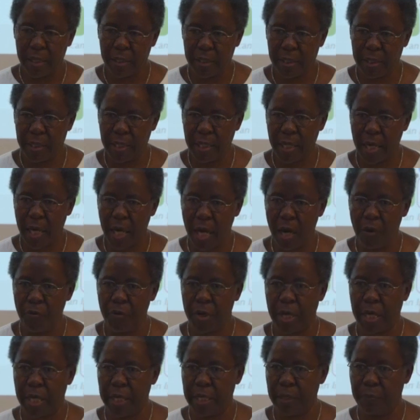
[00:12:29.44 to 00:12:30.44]
and see
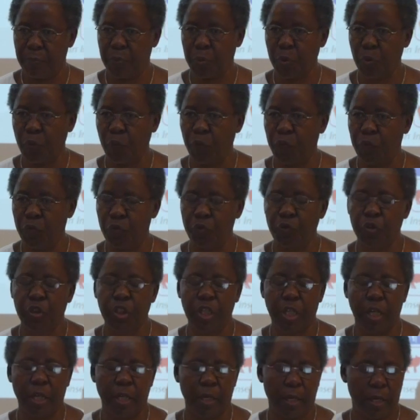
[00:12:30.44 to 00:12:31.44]
how we can improve
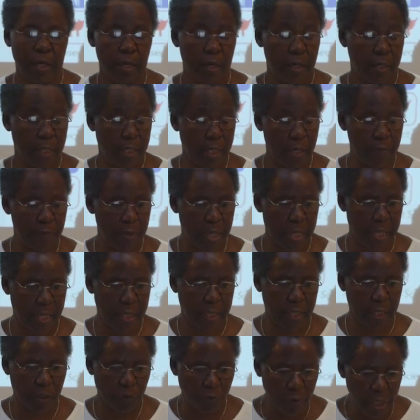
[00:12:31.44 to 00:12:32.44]
future
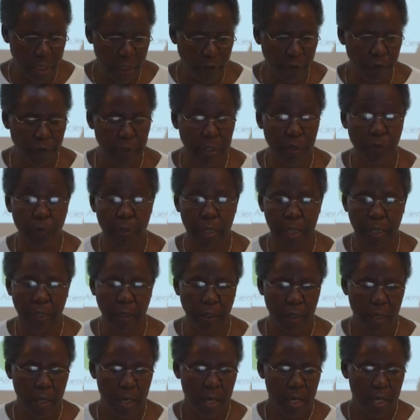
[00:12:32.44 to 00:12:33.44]
seminars. It went very
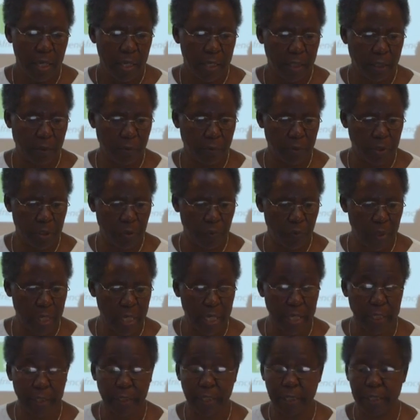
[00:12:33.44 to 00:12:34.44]
well. It was
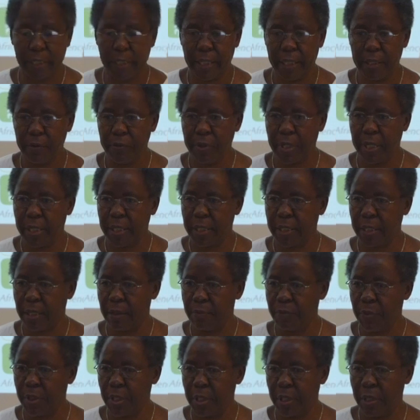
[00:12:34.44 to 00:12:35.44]
well attended.
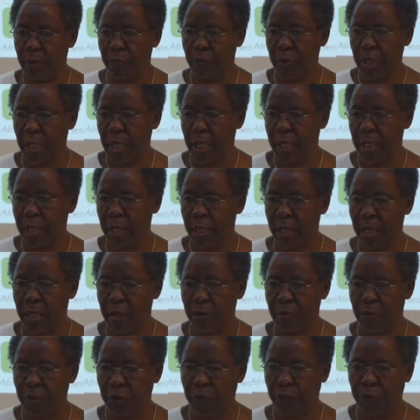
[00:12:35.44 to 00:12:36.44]
We had
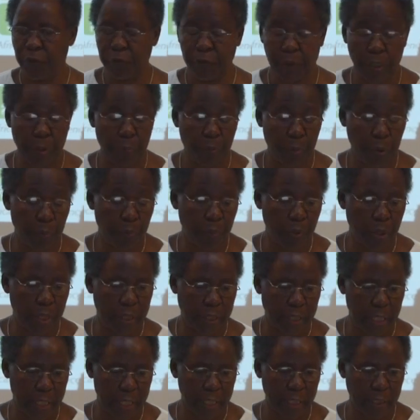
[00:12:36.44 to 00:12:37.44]
around 50
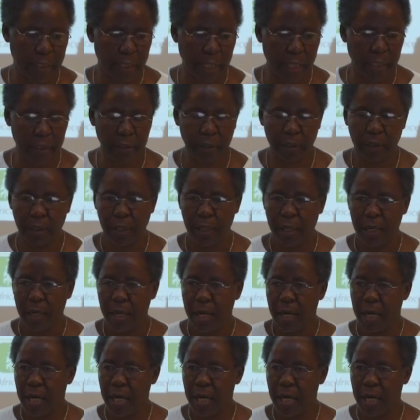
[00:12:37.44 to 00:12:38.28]
people attending that.